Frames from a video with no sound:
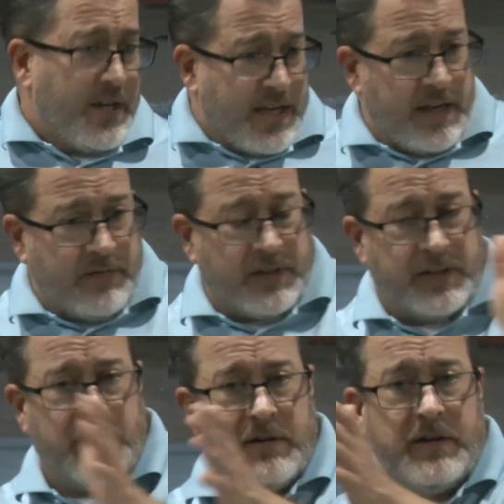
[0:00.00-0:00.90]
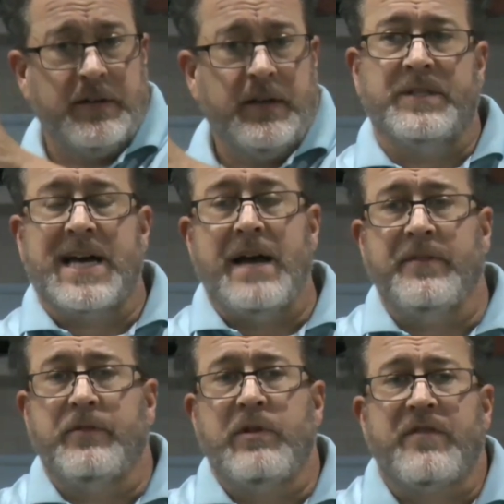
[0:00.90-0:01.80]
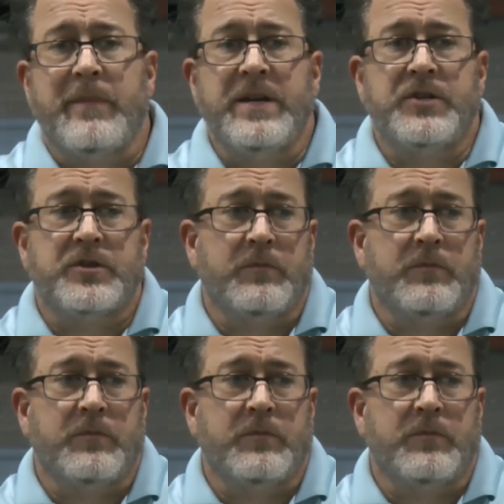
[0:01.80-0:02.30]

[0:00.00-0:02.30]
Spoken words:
even during time of the Reformation,